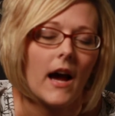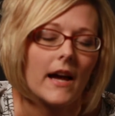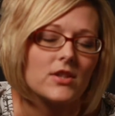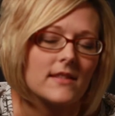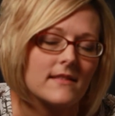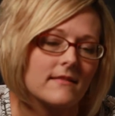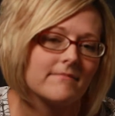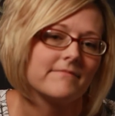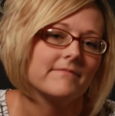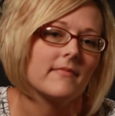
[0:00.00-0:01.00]
I
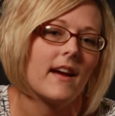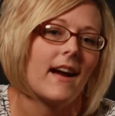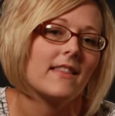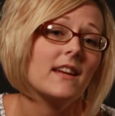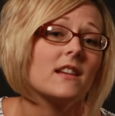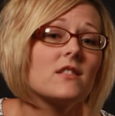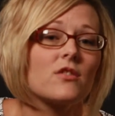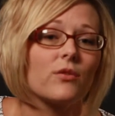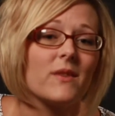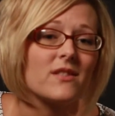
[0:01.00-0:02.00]
think
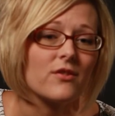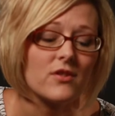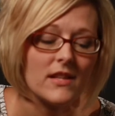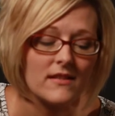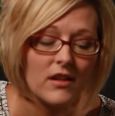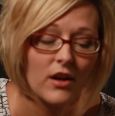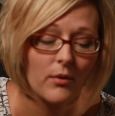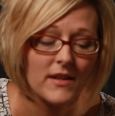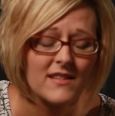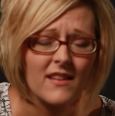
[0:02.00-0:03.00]
additional research needs to go
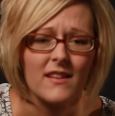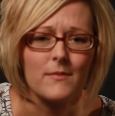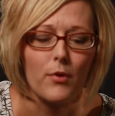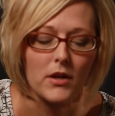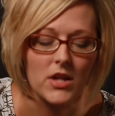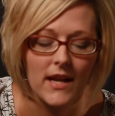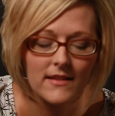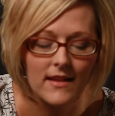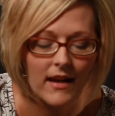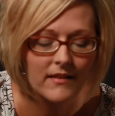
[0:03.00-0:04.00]
into this project.